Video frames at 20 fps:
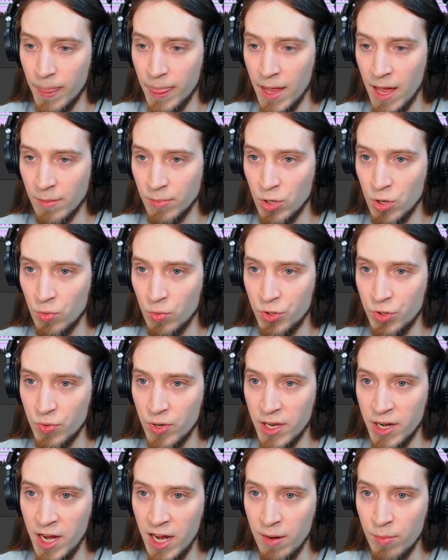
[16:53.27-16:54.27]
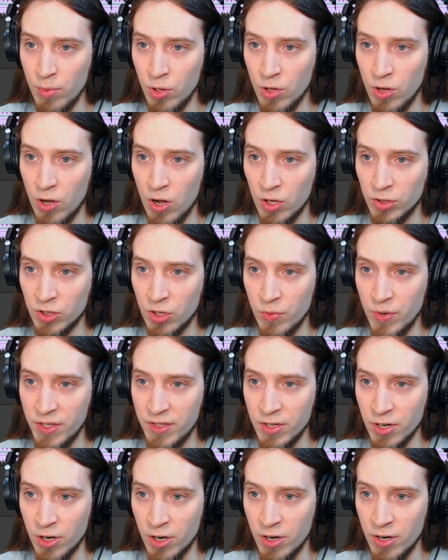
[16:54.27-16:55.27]
I'm going to enable auto
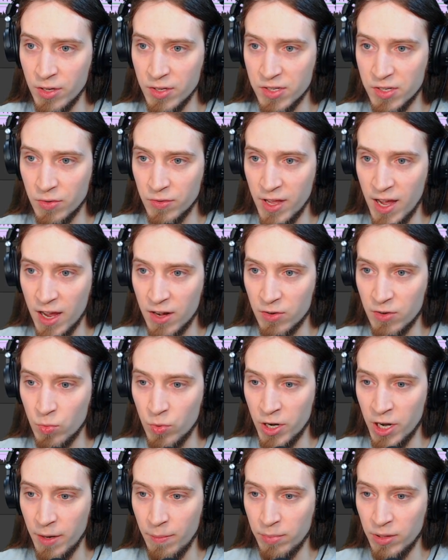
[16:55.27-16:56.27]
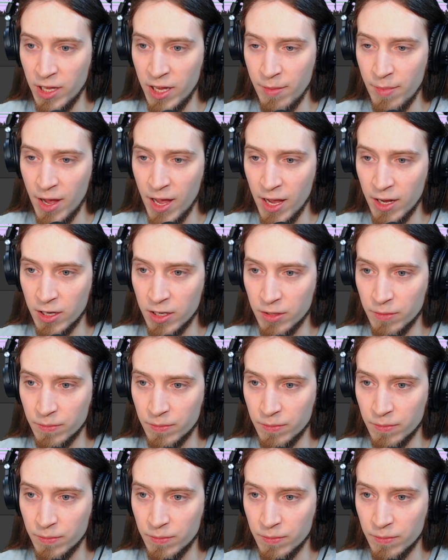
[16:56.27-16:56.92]
return so that when I play back,